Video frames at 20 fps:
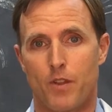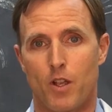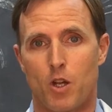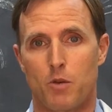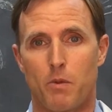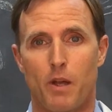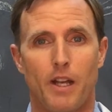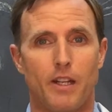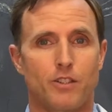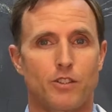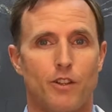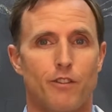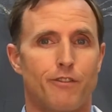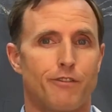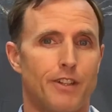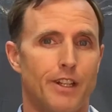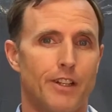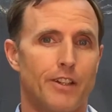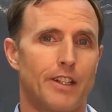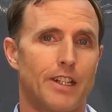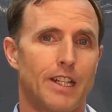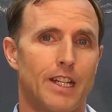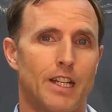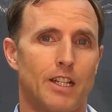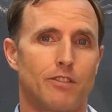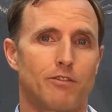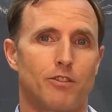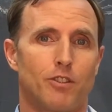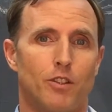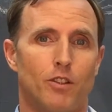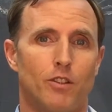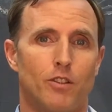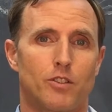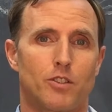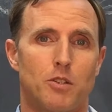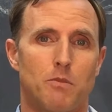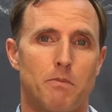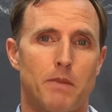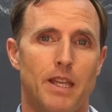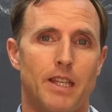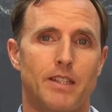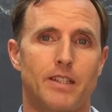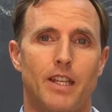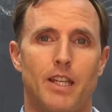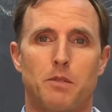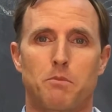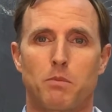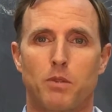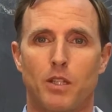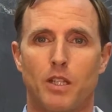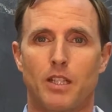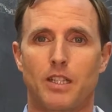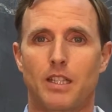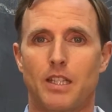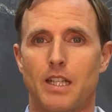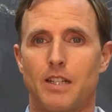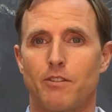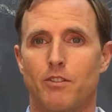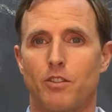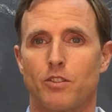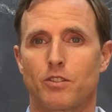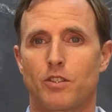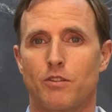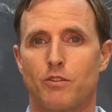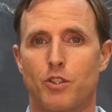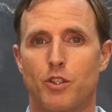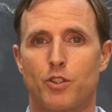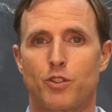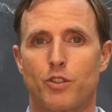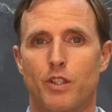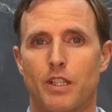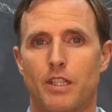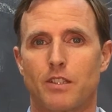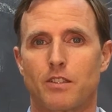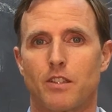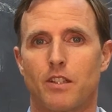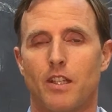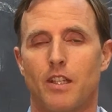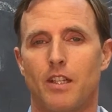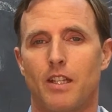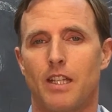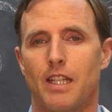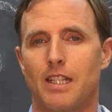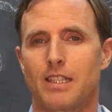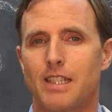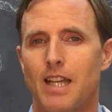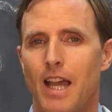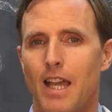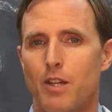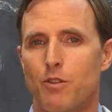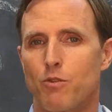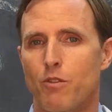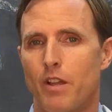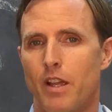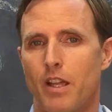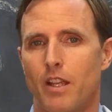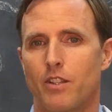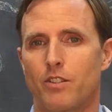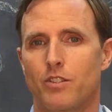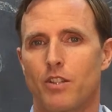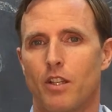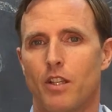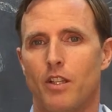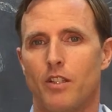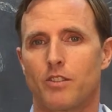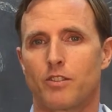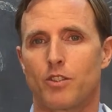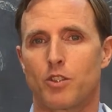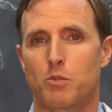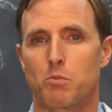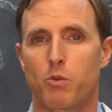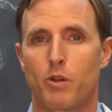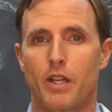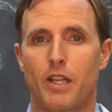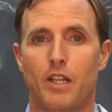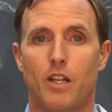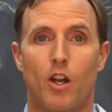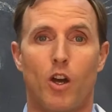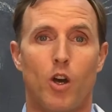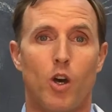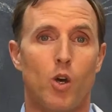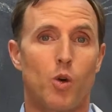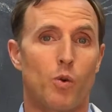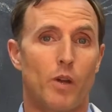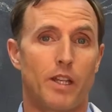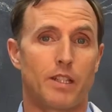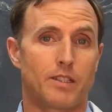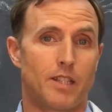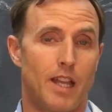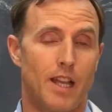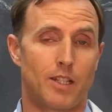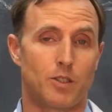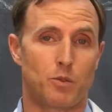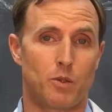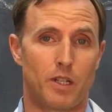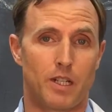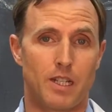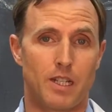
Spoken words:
Our bodies are very careful to maintain blood levels of nutrients in a tight range so the brain always has what